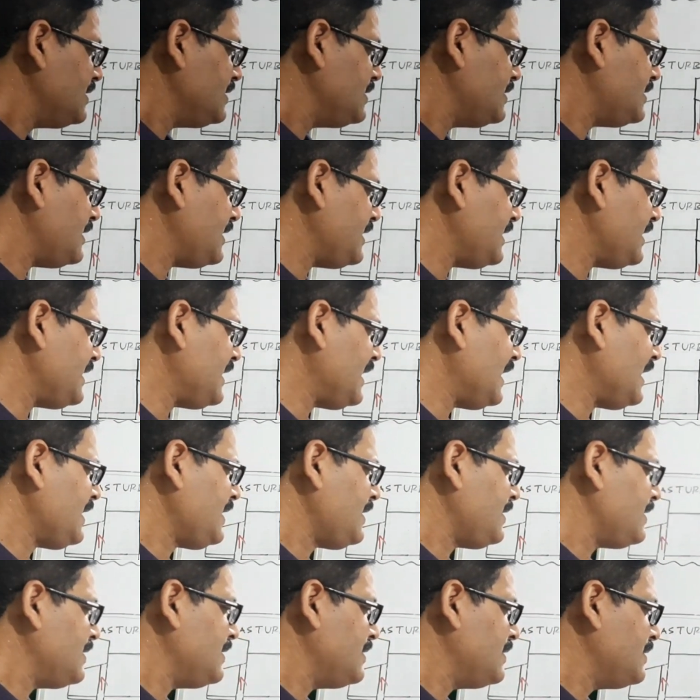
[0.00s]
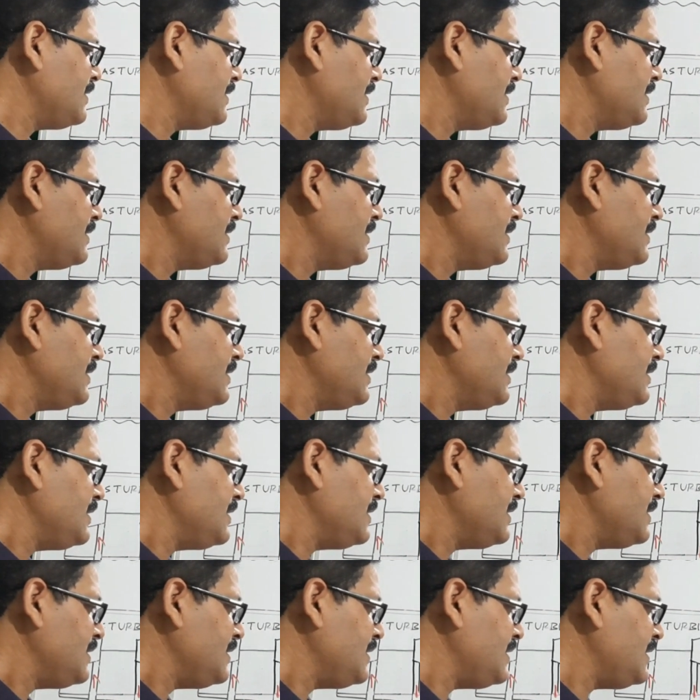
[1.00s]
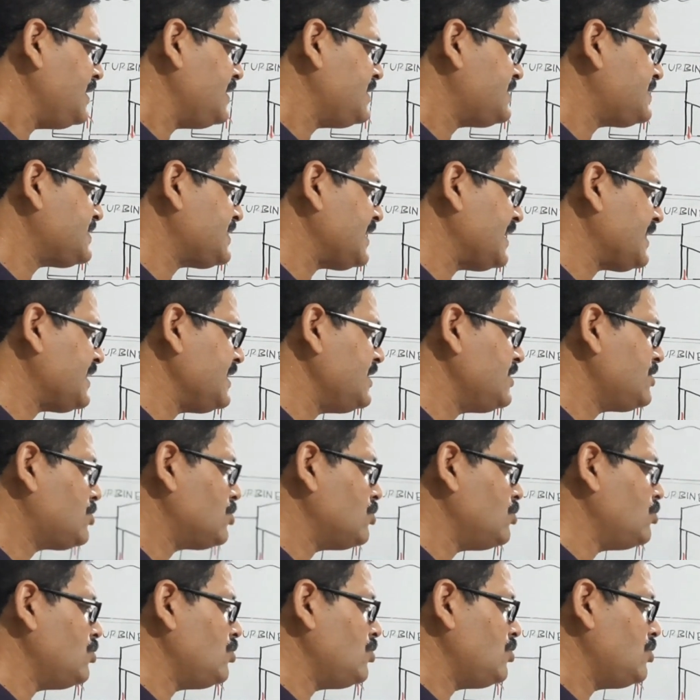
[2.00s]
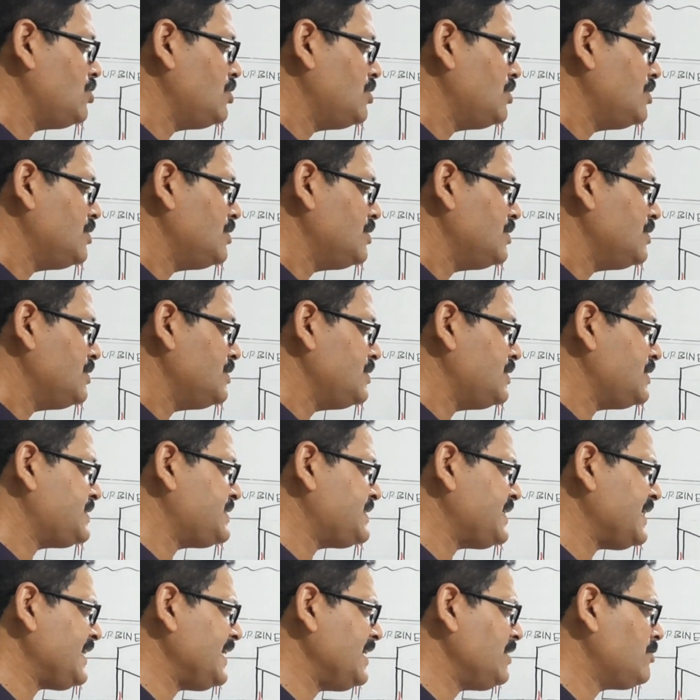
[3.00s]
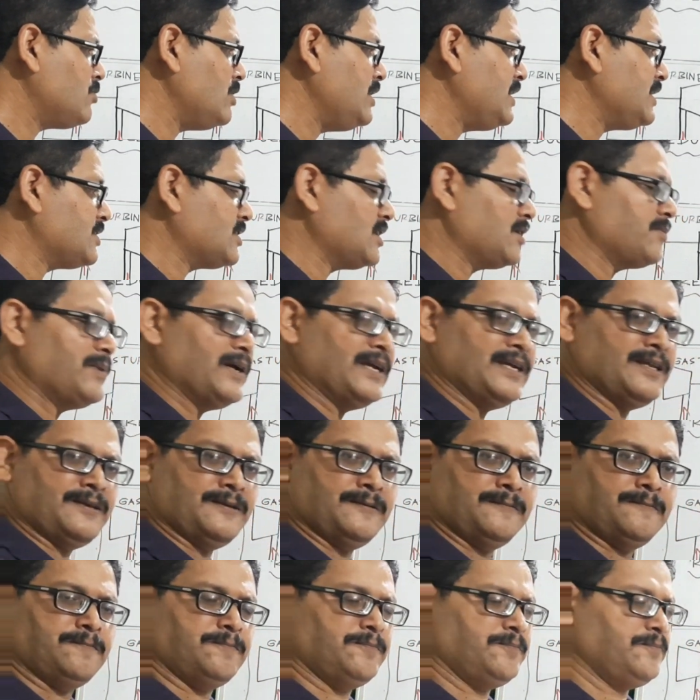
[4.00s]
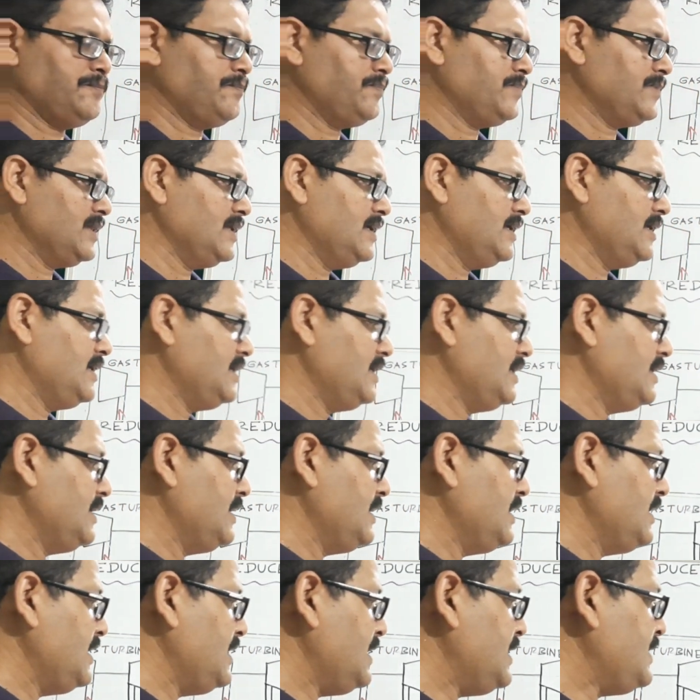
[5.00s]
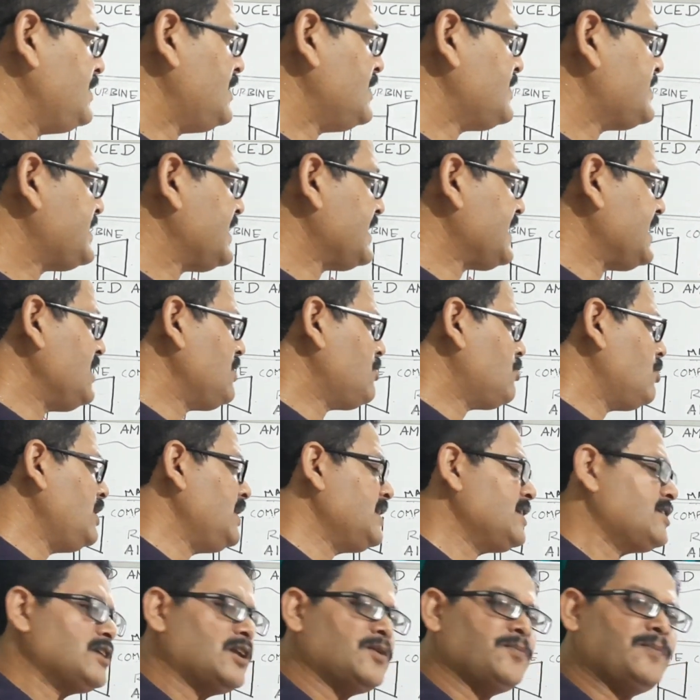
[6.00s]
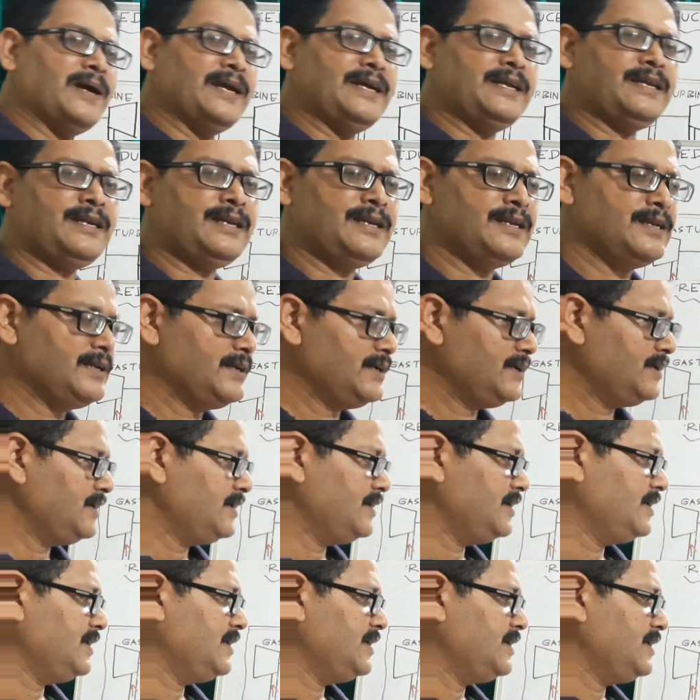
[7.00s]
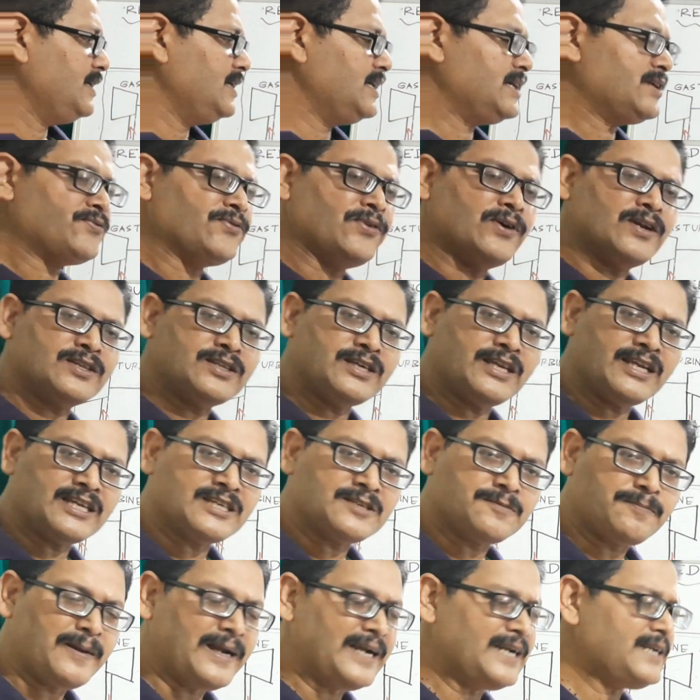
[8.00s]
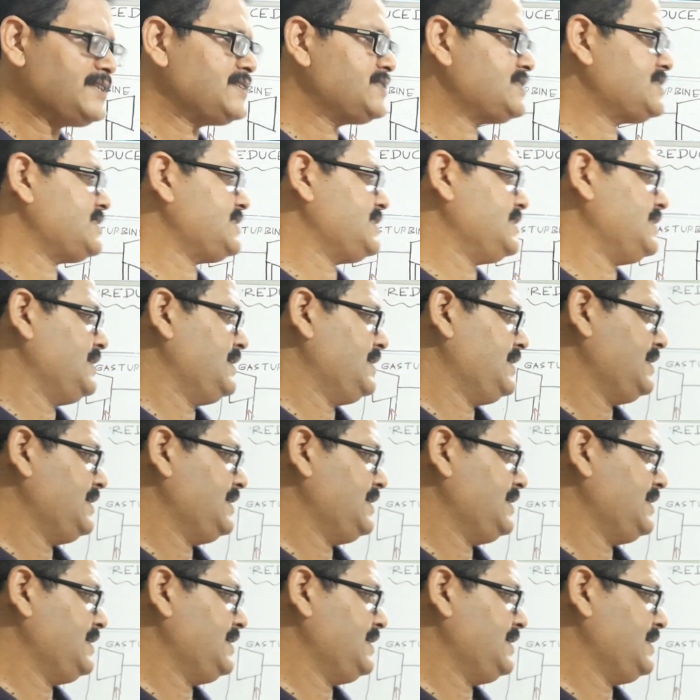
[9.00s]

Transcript: the air is taken to the second cooling turbine. In the second cooling turbine, it further expands